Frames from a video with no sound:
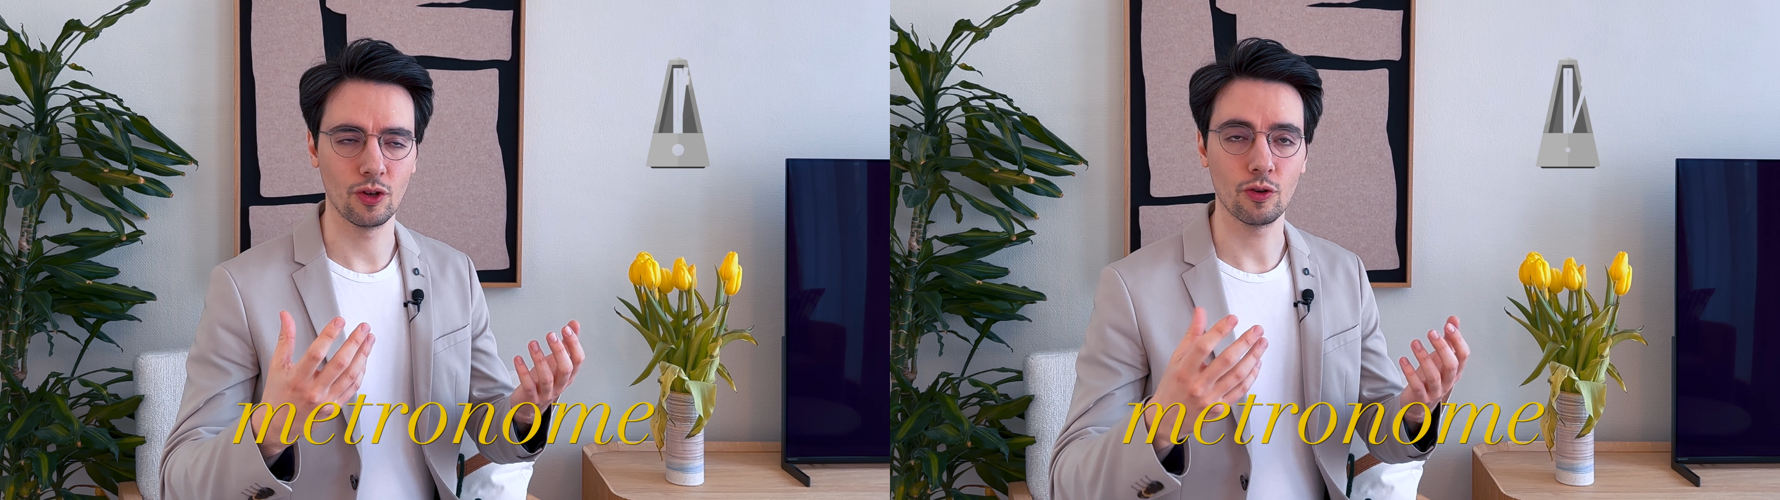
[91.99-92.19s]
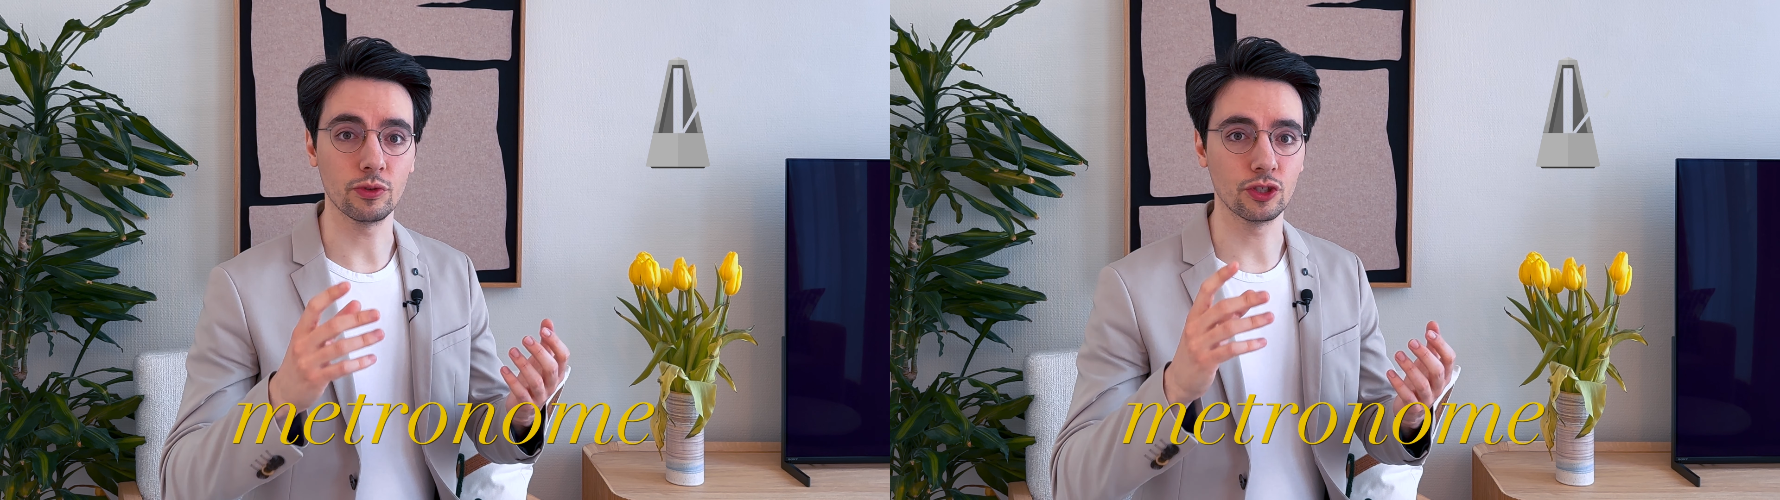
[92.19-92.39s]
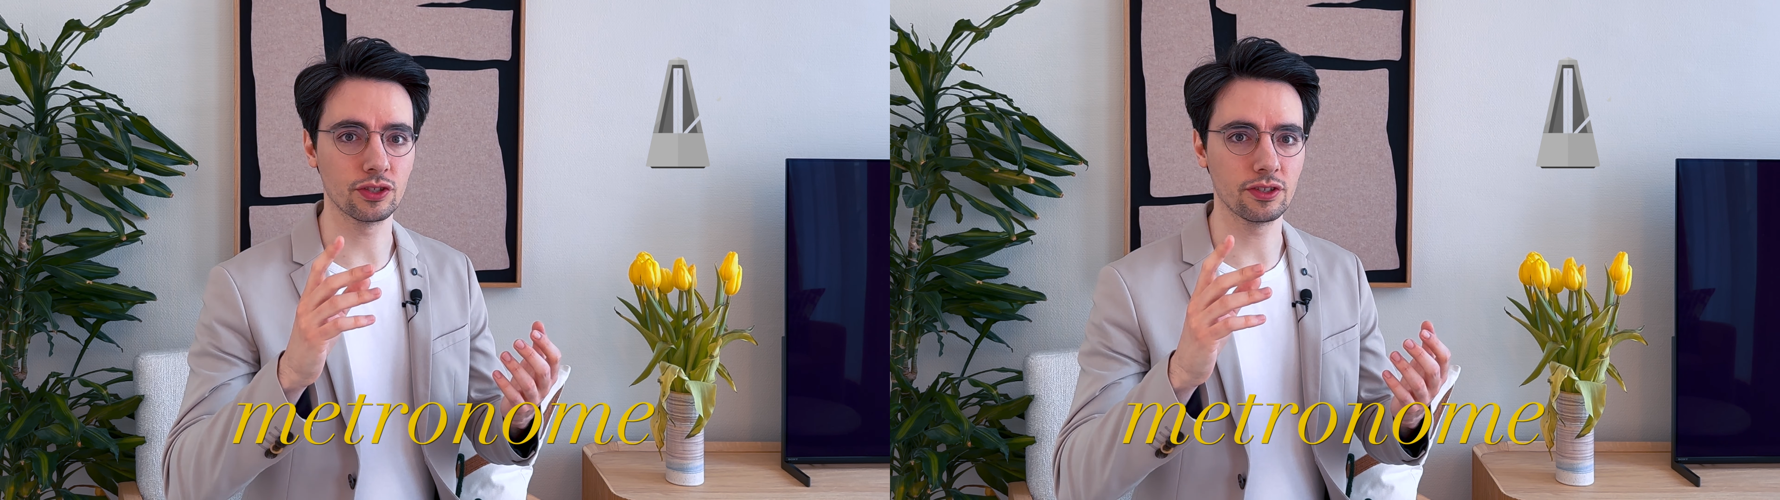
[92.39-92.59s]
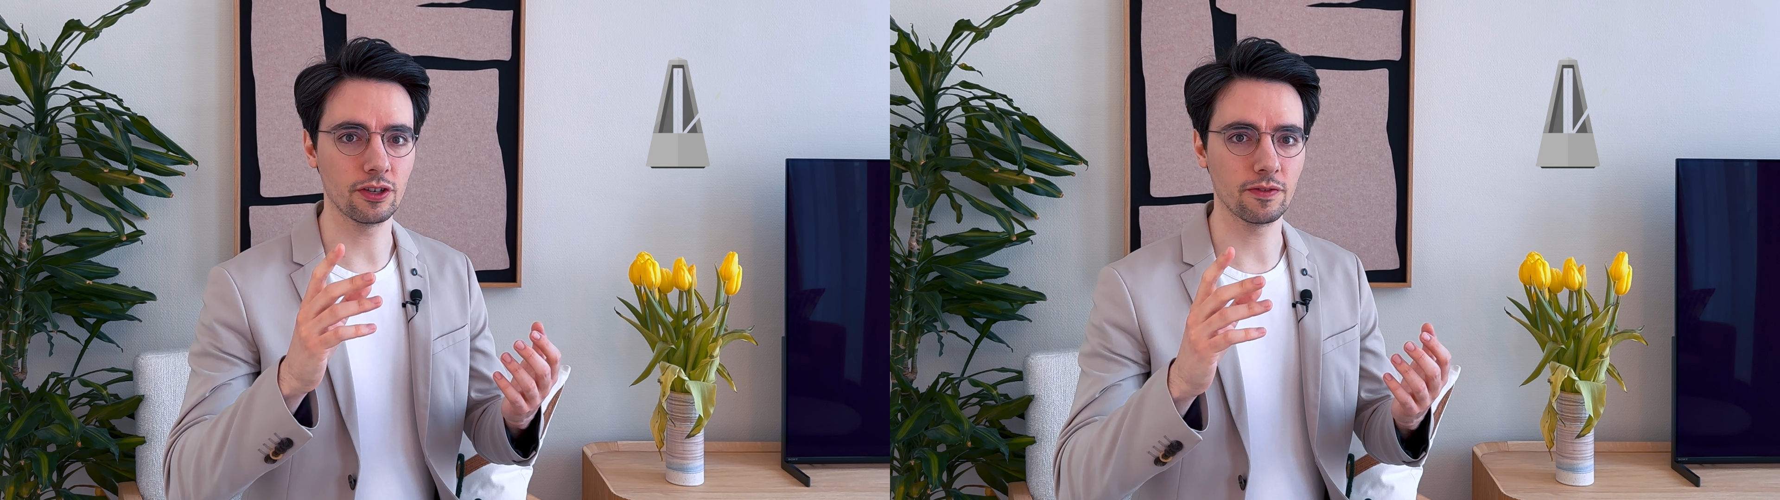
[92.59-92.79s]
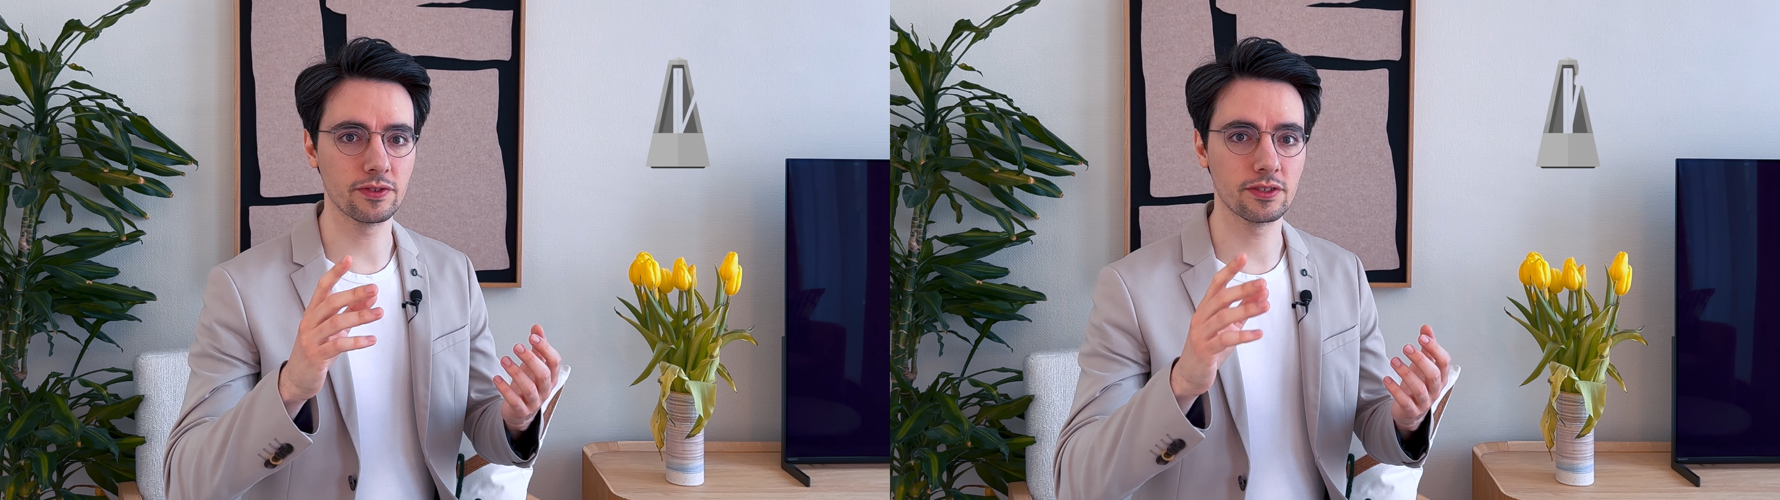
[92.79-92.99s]
which
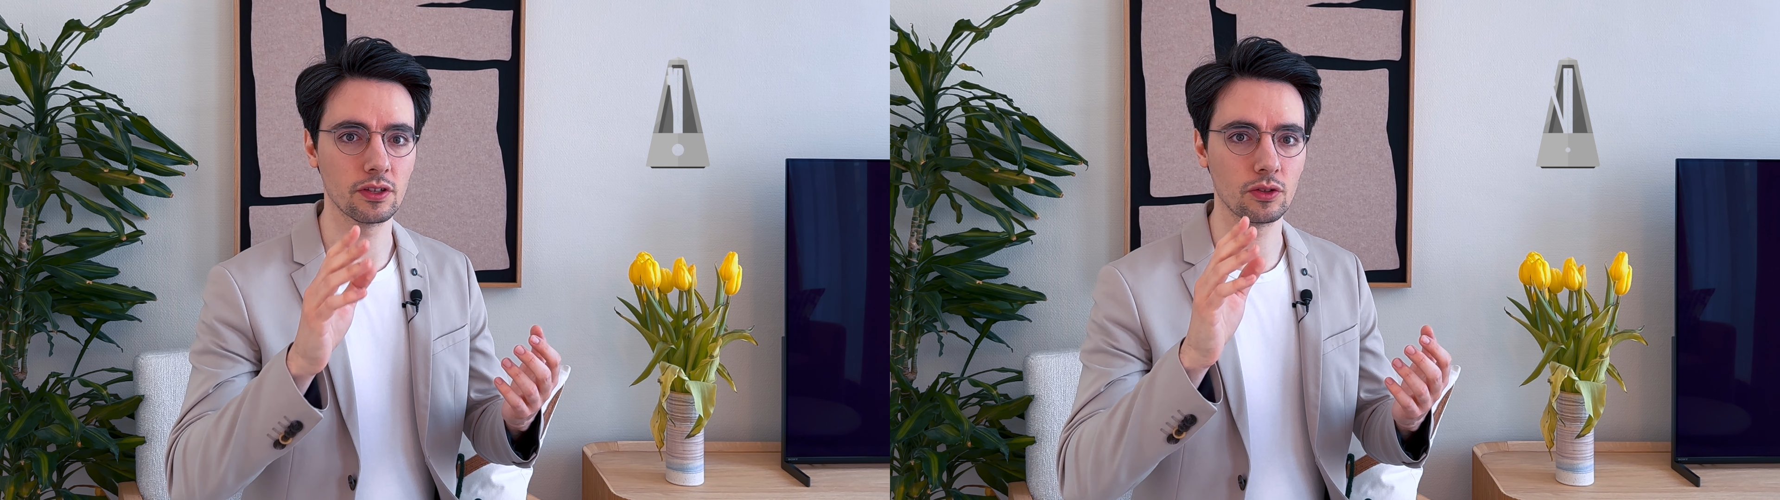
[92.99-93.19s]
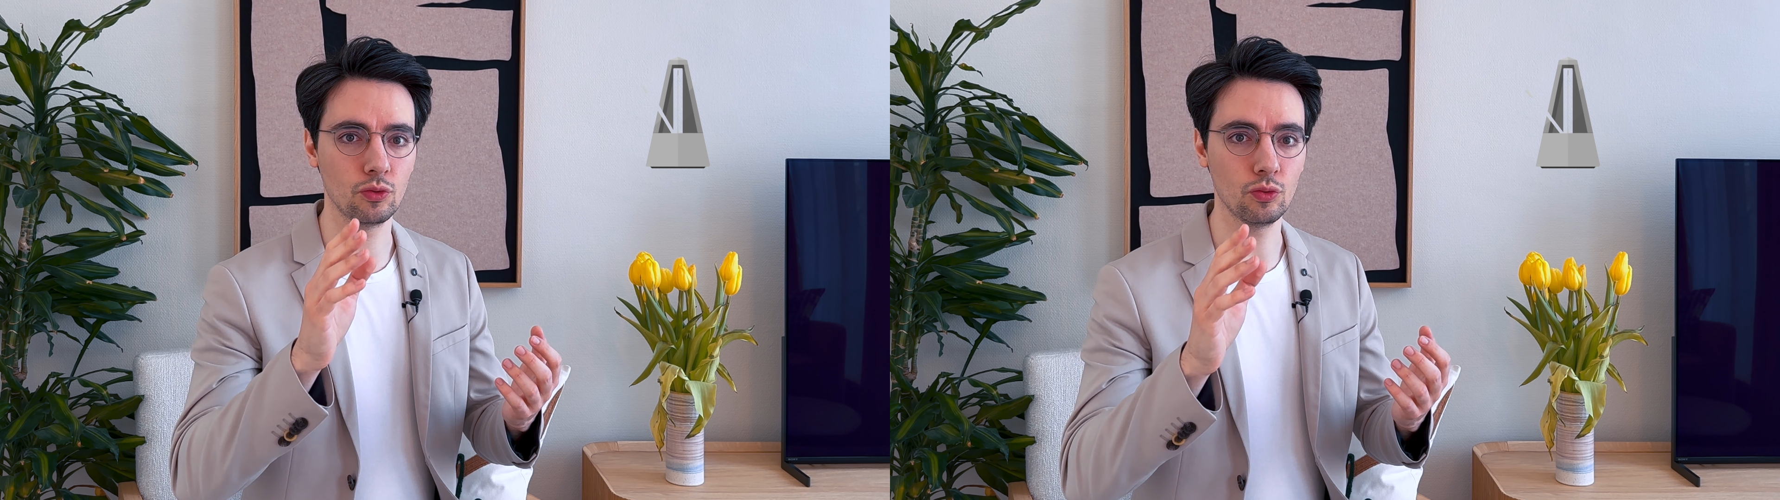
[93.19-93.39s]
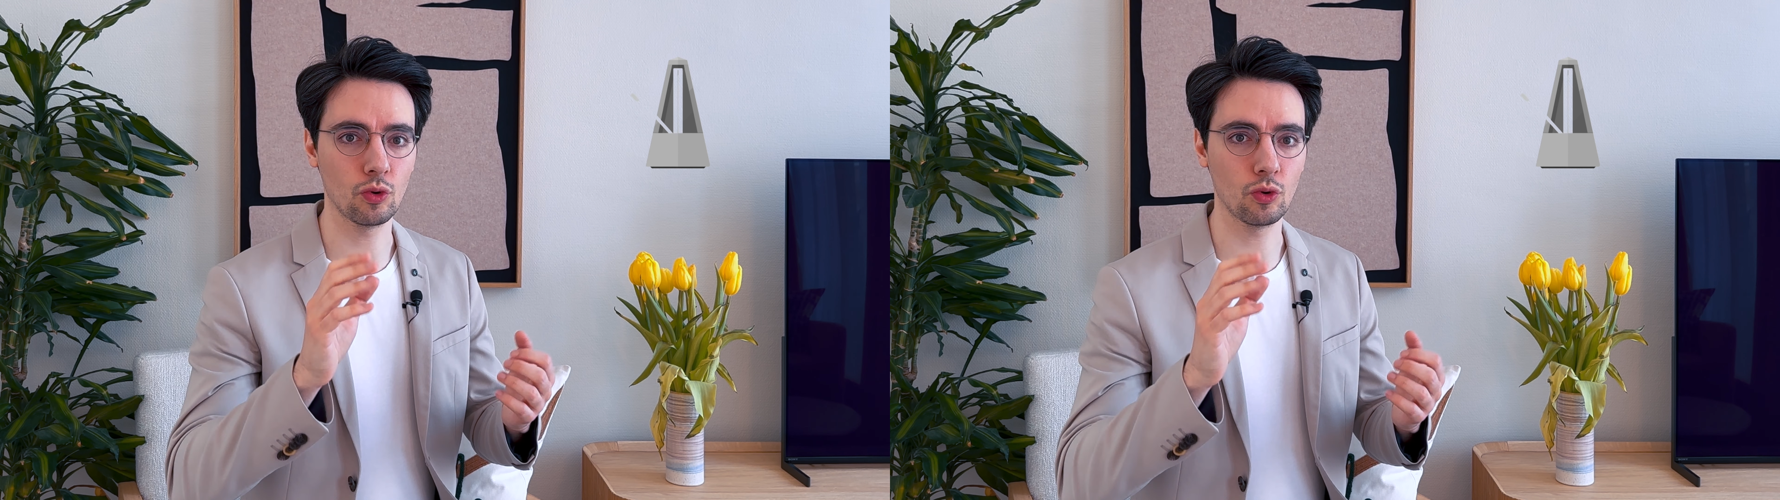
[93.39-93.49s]
serves 2